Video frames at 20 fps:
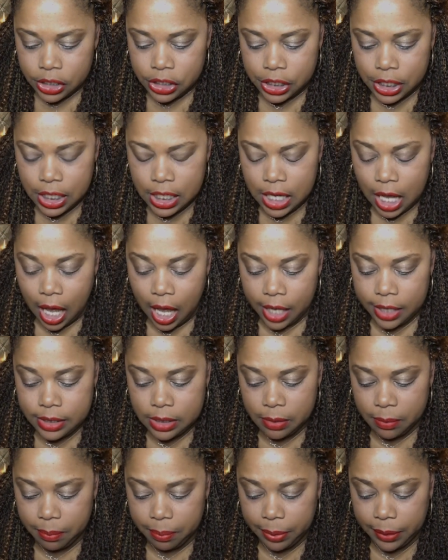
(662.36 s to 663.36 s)
She
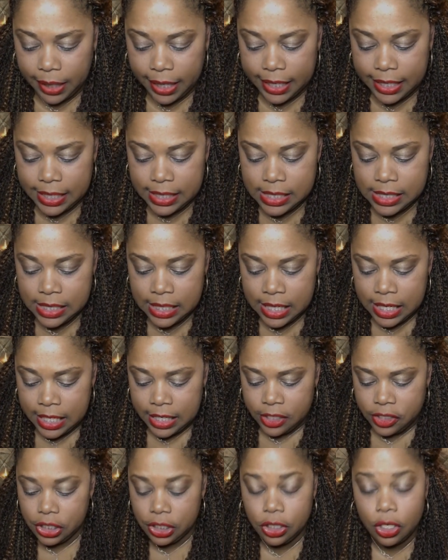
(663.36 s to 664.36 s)
contemplates.
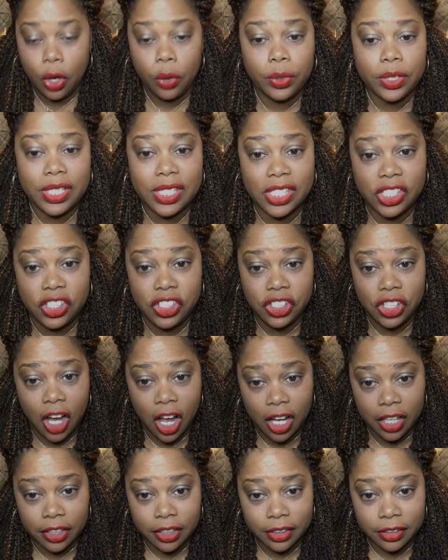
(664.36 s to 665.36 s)
She notices
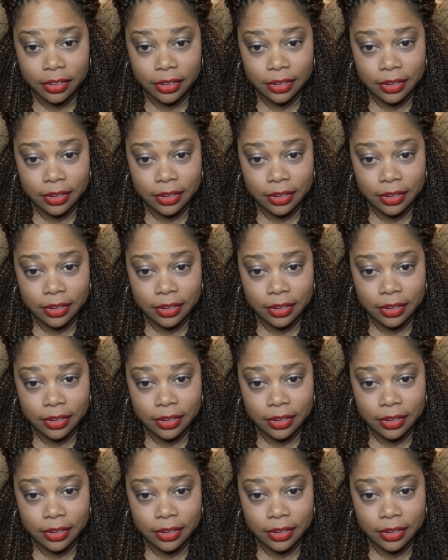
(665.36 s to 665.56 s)
Shauna.